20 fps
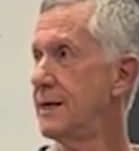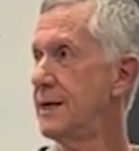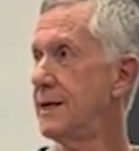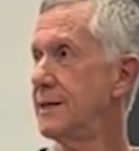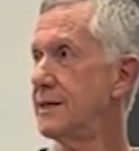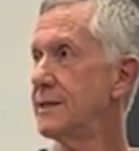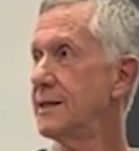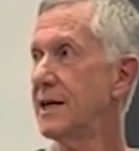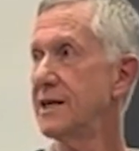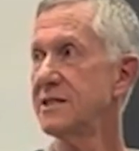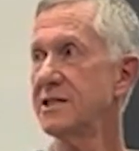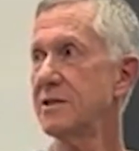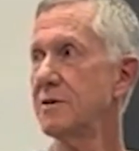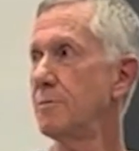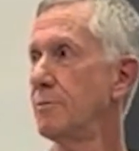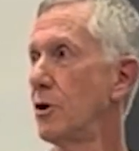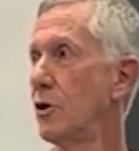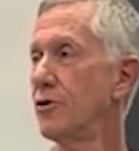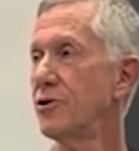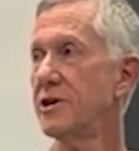And
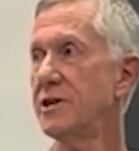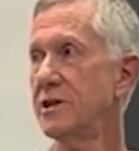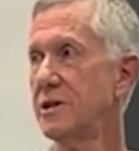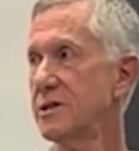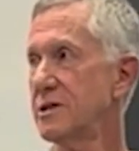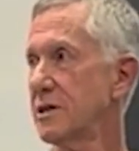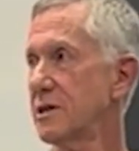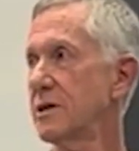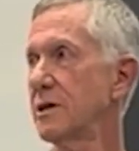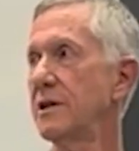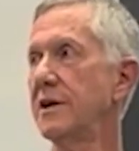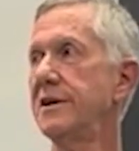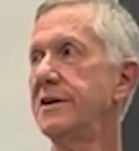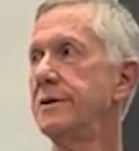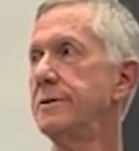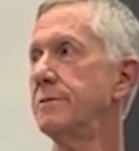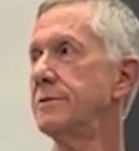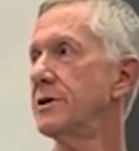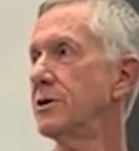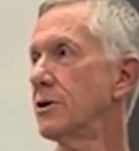Desdemona is
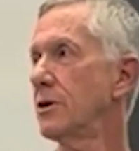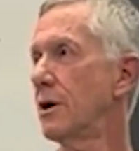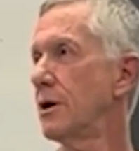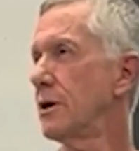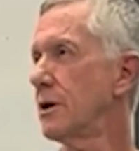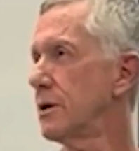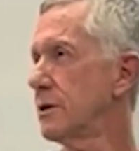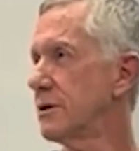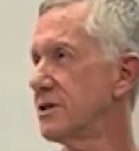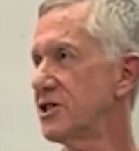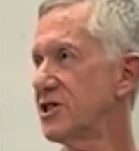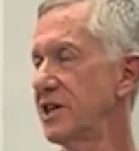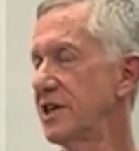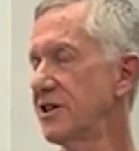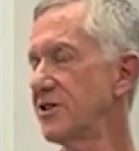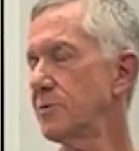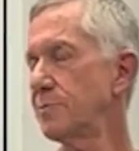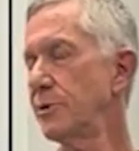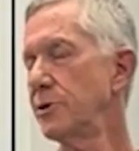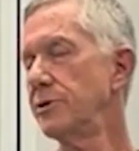acclaimed in all the
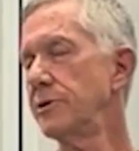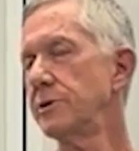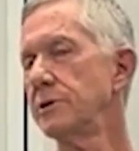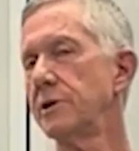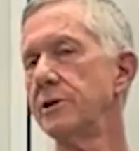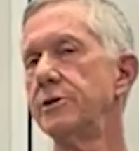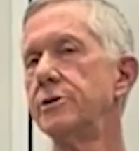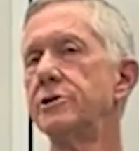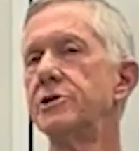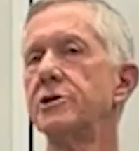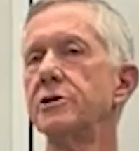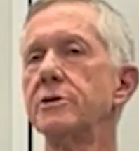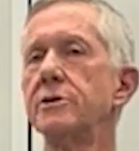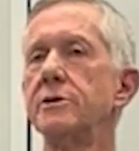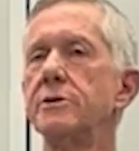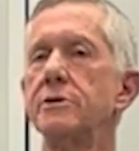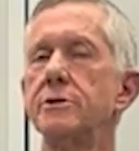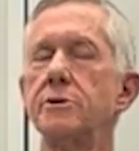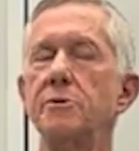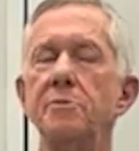Shakespearean literature
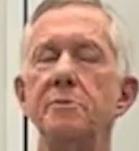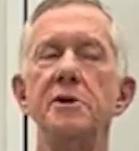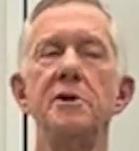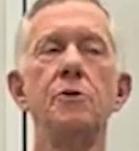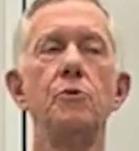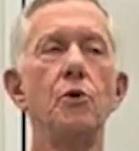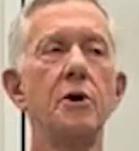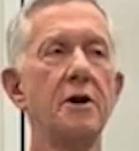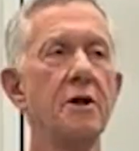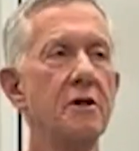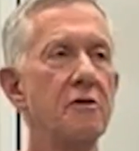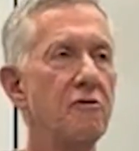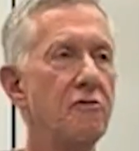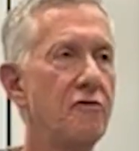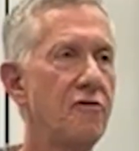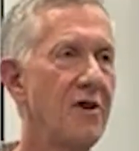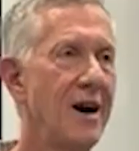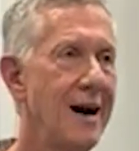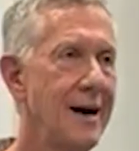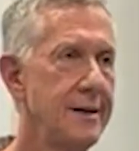to be one of the
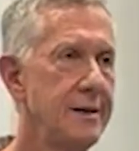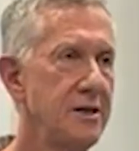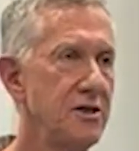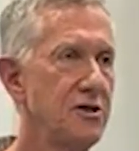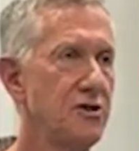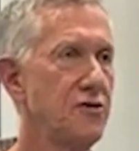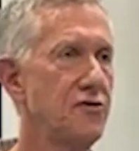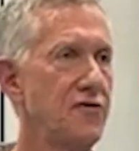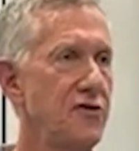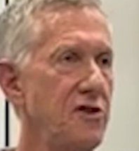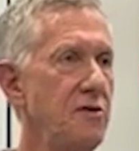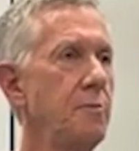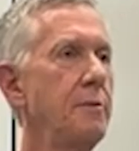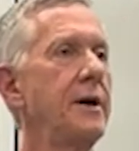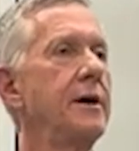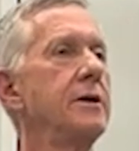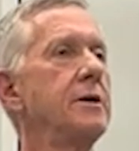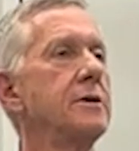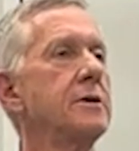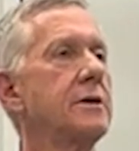finest
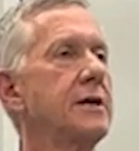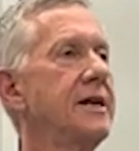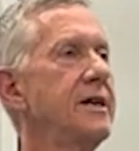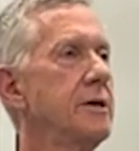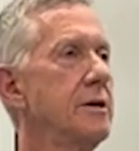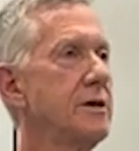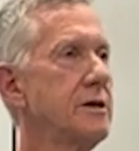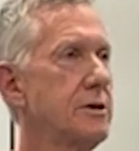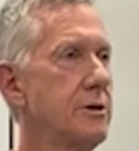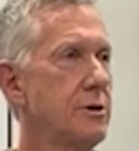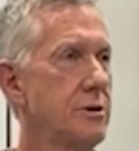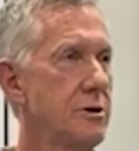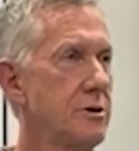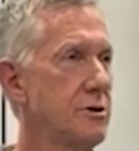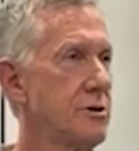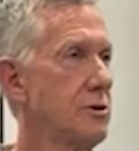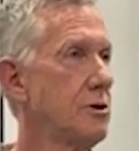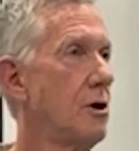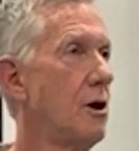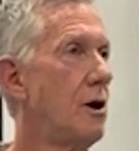female
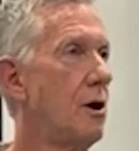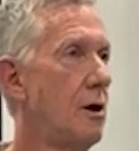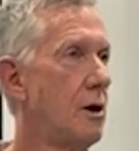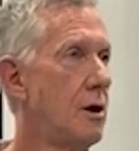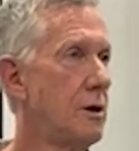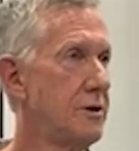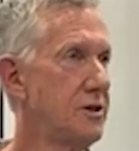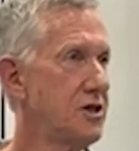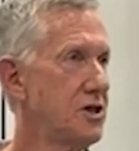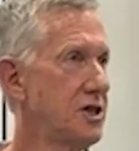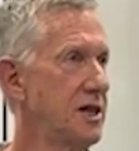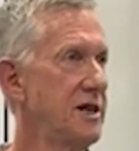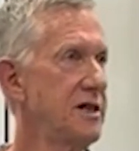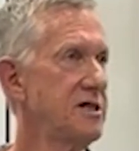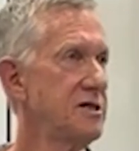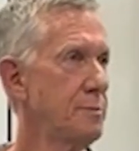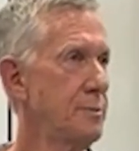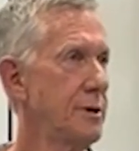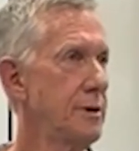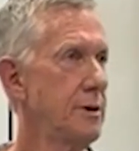characters in all the
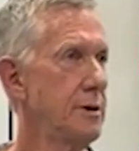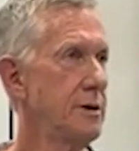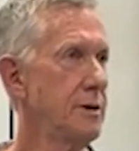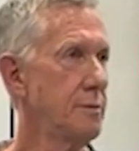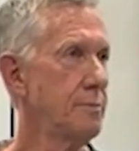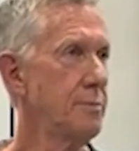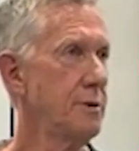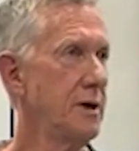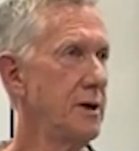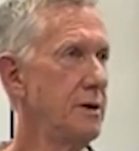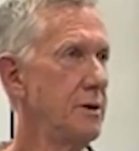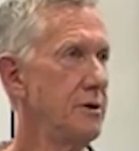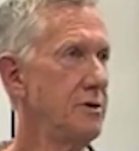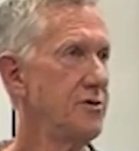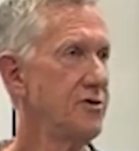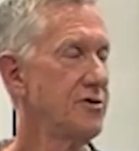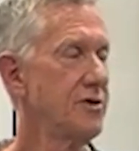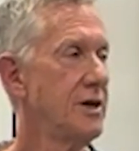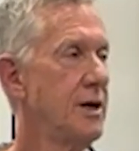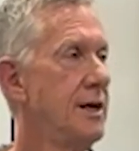Shakespearean
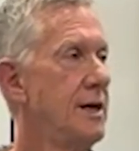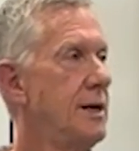plays.